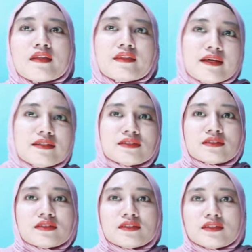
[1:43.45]
Next
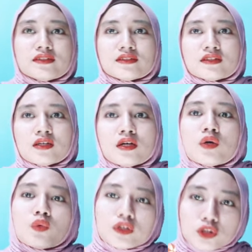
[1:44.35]
is
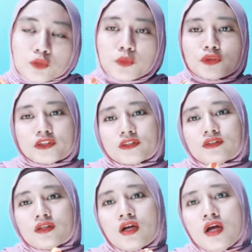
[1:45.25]
water pollution.
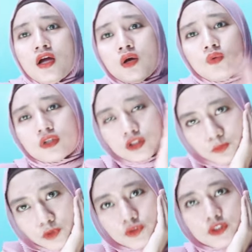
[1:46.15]
Water
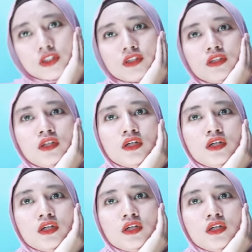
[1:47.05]
pollution